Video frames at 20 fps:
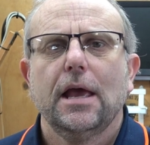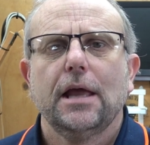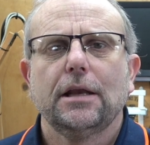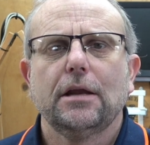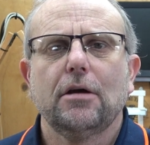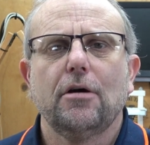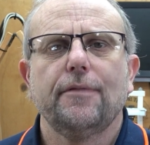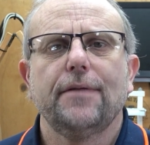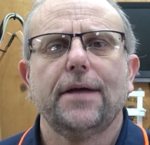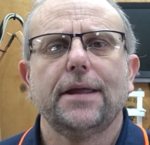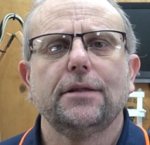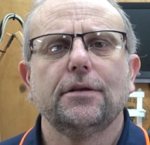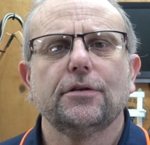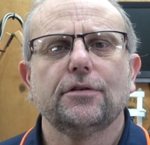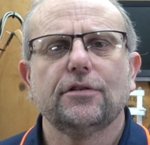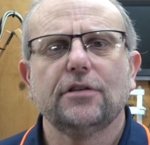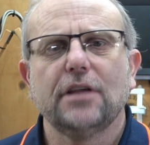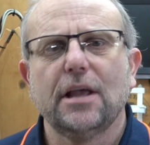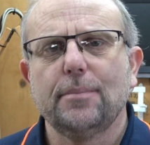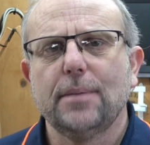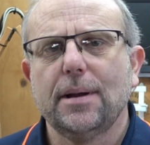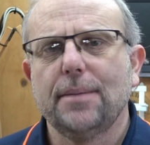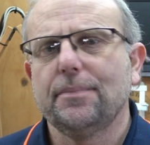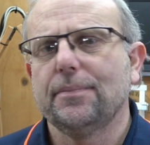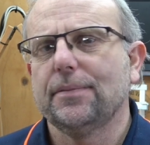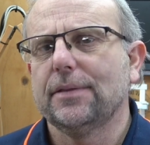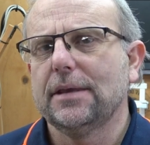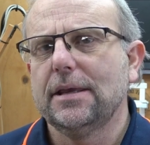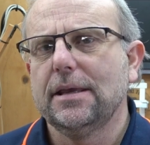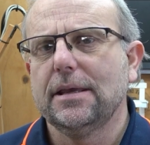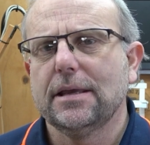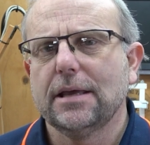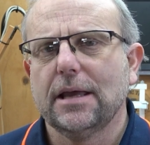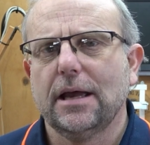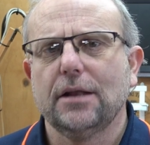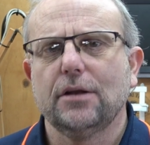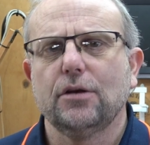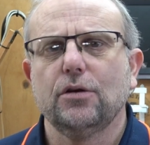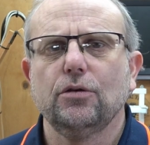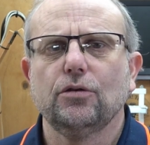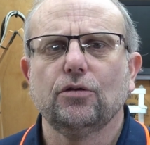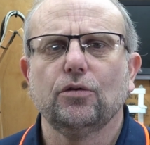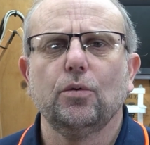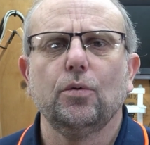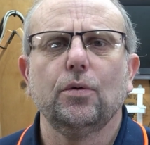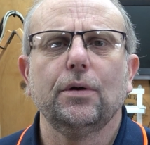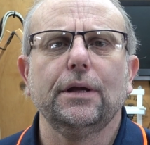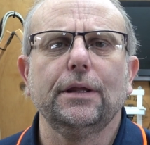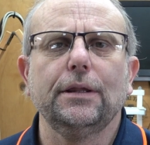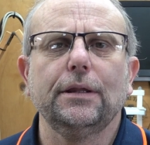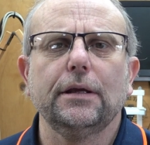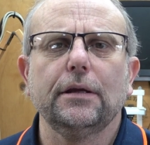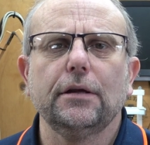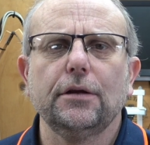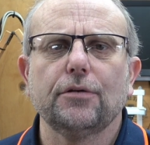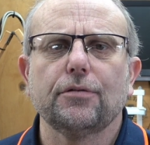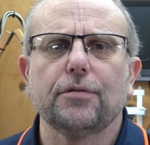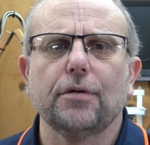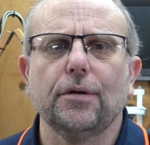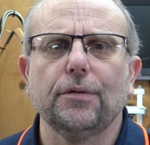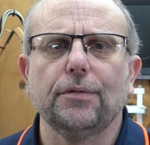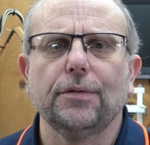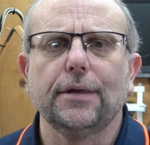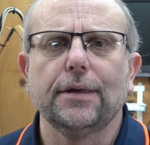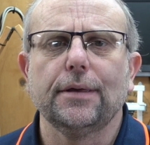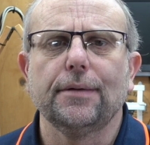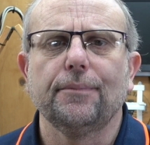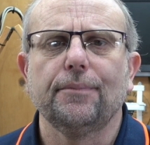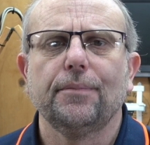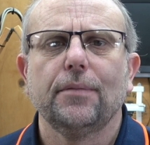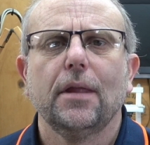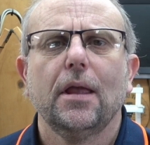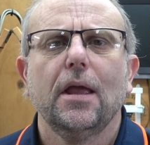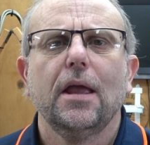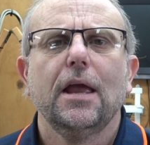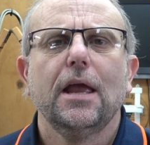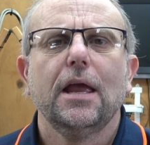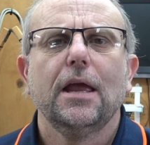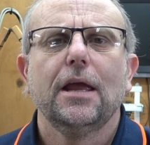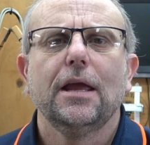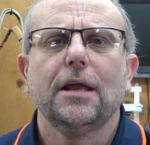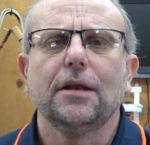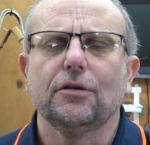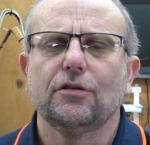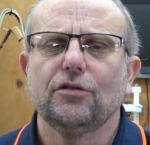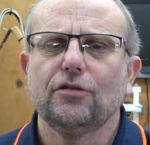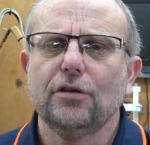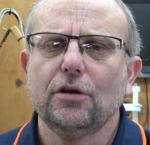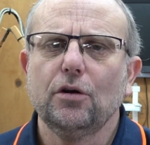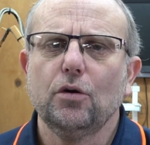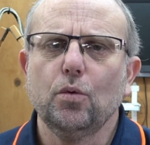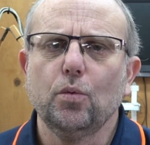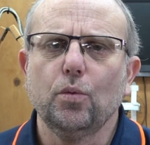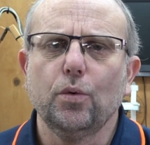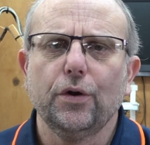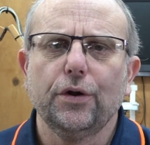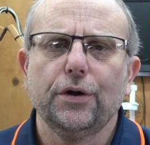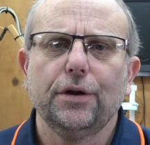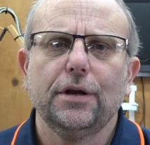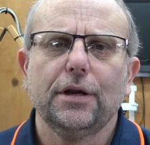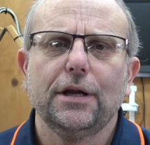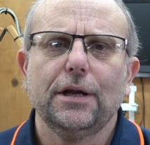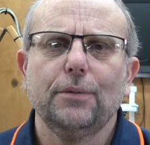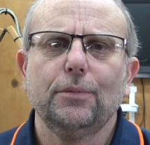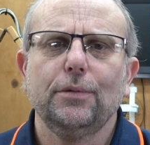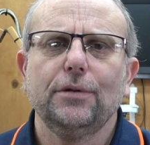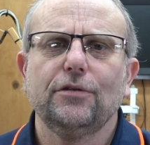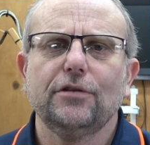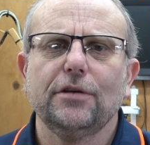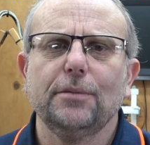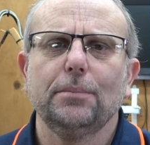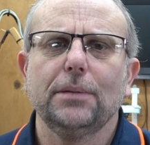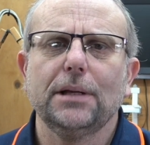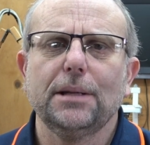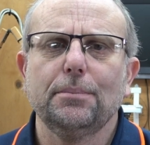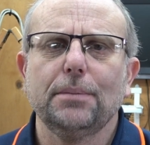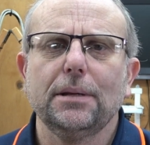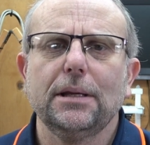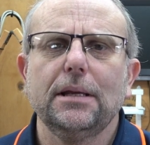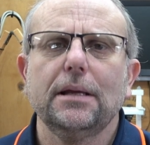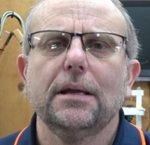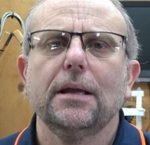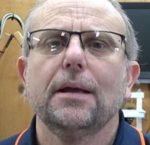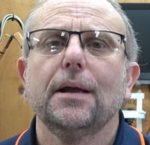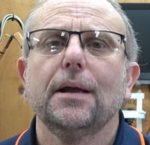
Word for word: Now if I had to sum up the cut you saw in the intro there in a single word, it would simply be